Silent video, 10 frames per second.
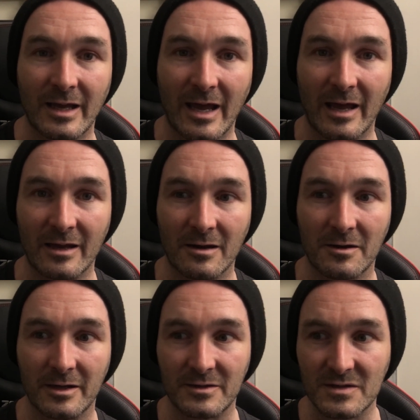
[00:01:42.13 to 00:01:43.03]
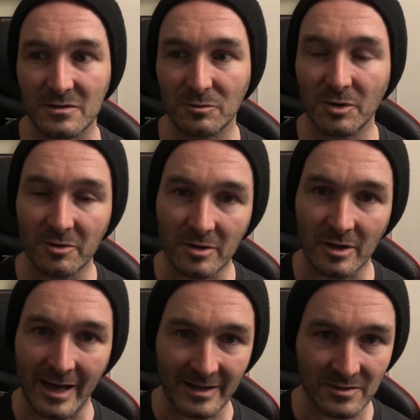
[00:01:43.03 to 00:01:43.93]
And it's still not
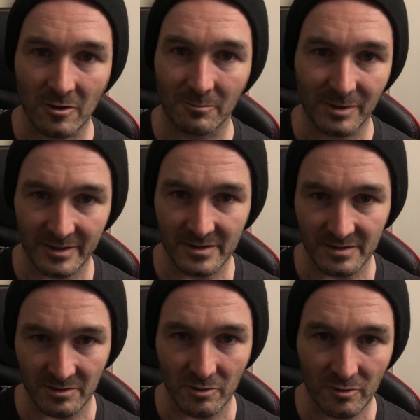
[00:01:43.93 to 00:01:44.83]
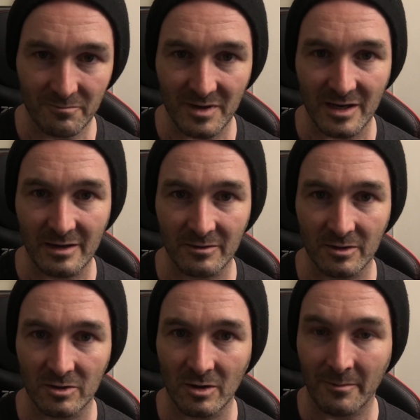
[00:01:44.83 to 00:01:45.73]
as complex as it could be in
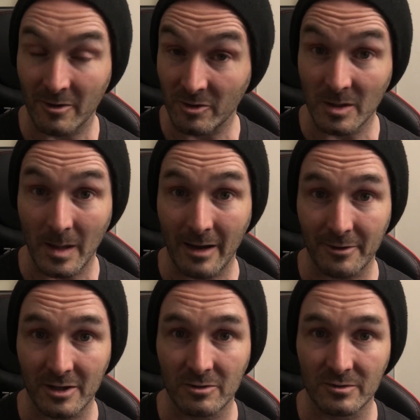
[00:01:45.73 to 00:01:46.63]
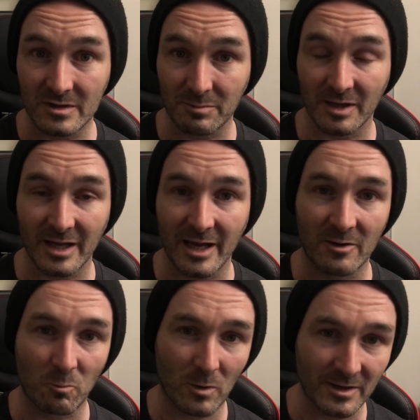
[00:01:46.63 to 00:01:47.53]
that I'm only allowing you to split a
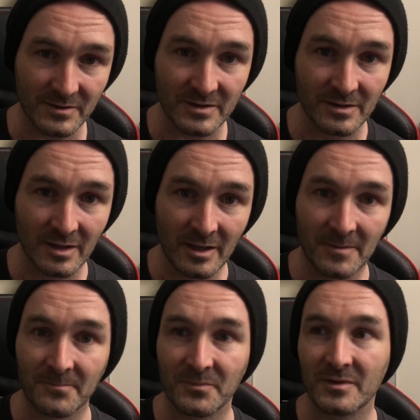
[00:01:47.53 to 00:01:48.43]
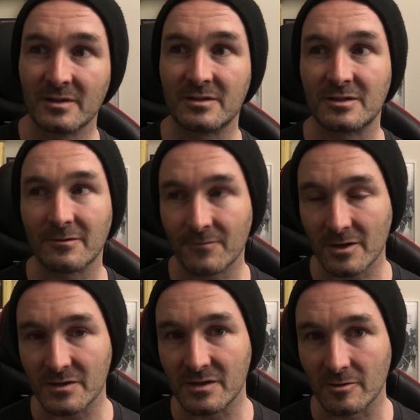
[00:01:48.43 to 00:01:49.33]
hand once. Different
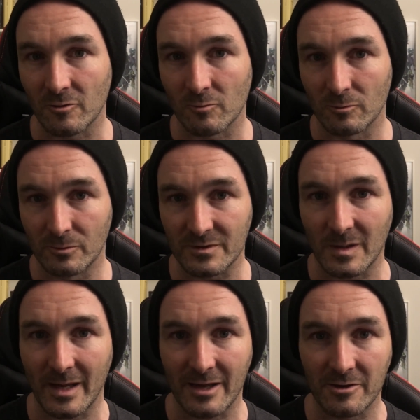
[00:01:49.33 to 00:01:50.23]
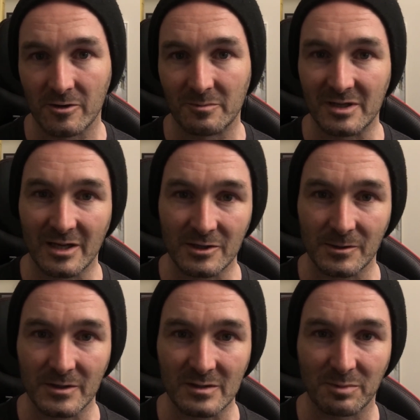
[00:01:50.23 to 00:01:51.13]
casino rules allow you to
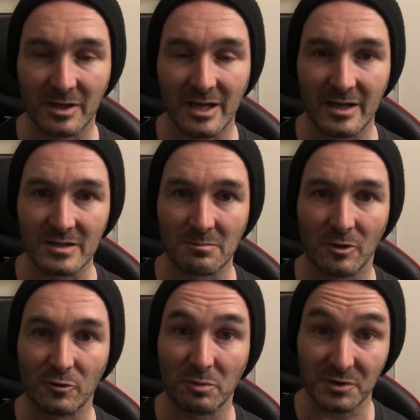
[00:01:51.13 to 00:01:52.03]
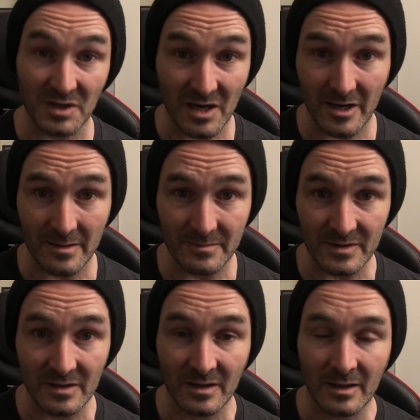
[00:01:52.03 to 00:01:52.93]
potentially split hands multiple
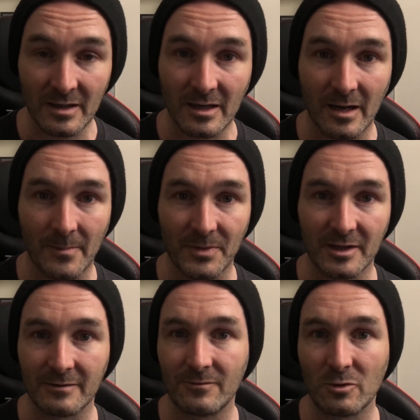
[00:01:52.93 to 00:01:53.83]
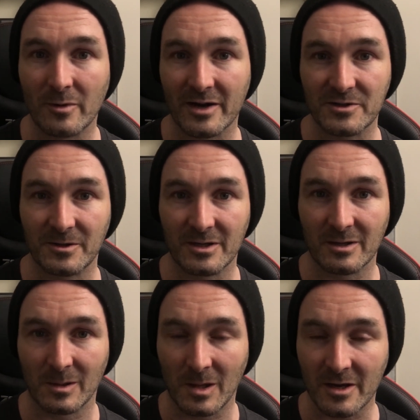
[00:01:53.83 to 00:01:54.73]
times if you actually
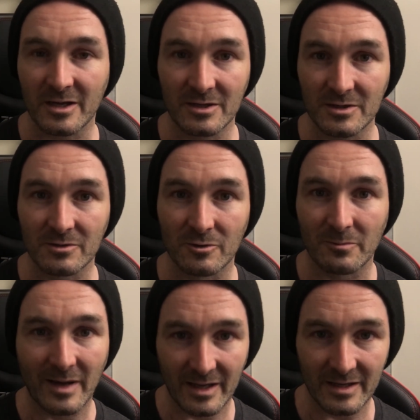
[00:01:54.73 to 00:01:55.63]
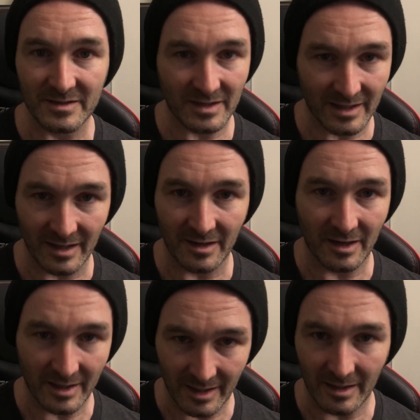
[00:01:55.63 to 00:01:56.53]
luck into pairs again
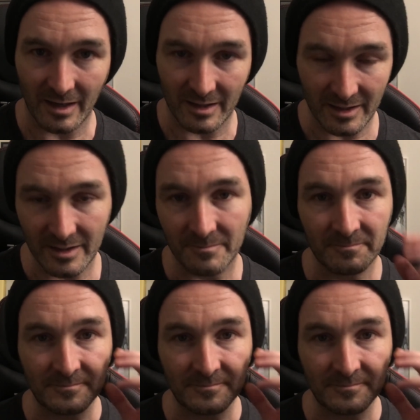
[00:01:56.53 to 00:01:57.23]
and again and again.